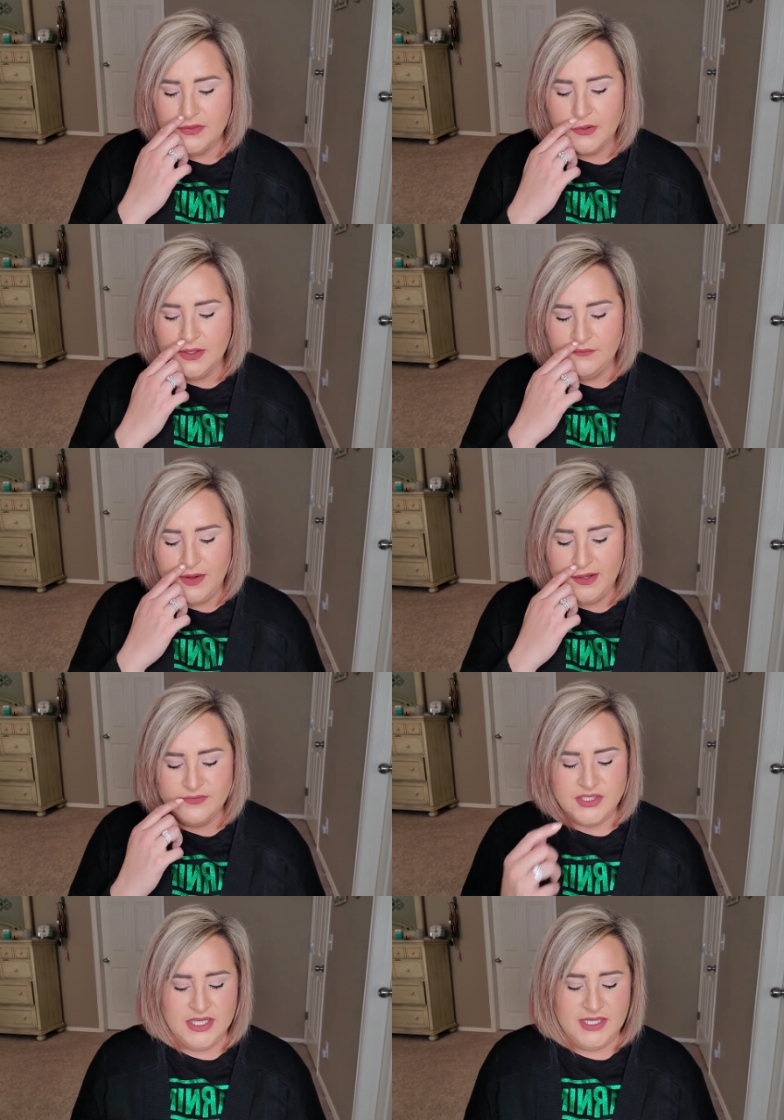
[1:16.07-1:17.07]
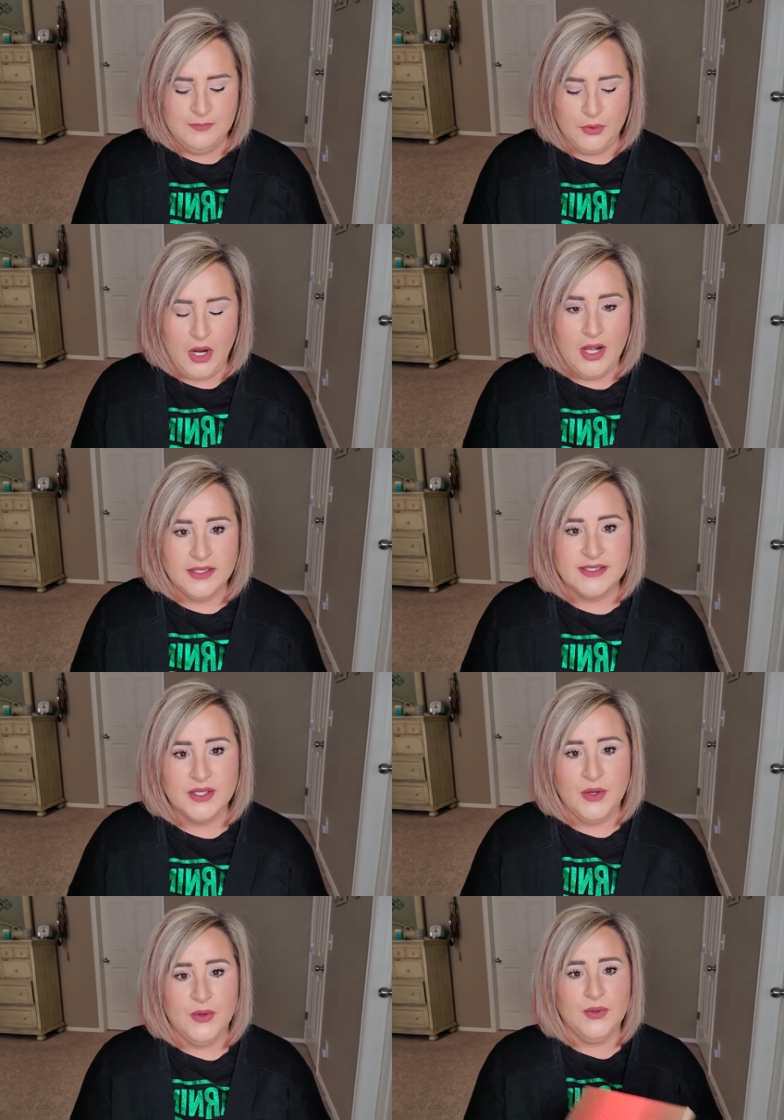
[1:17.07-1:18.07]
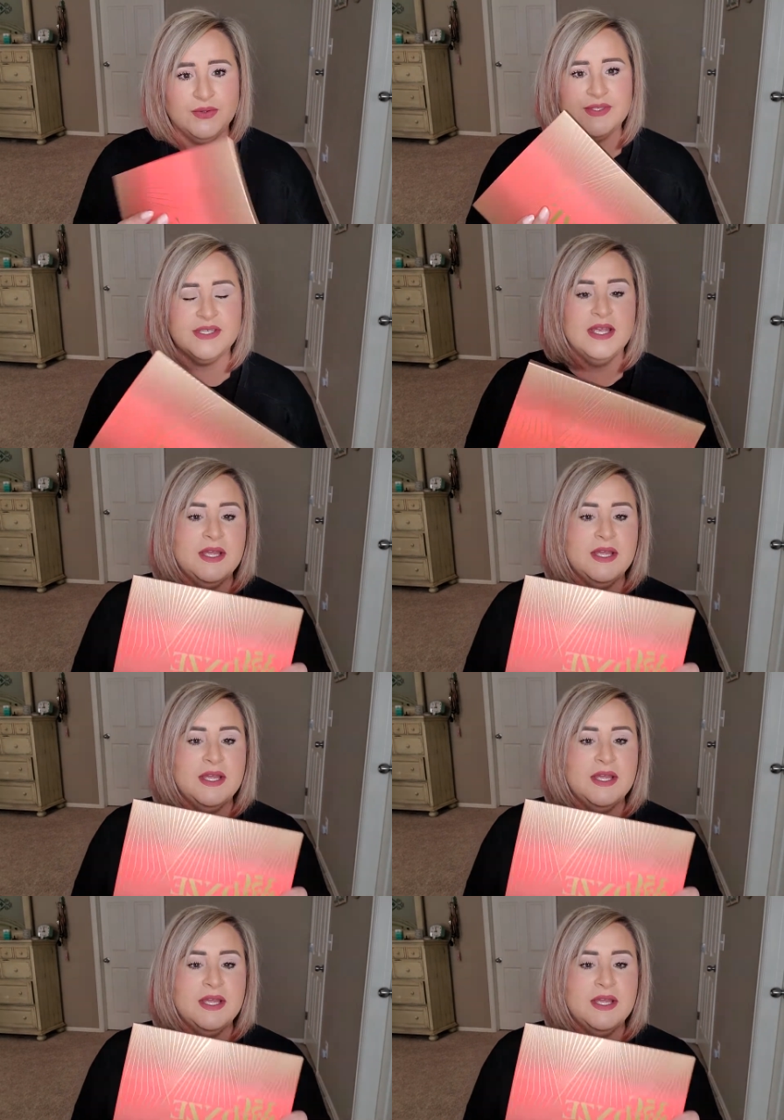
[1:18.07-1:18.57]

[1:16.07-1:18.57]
35G Bronze Goals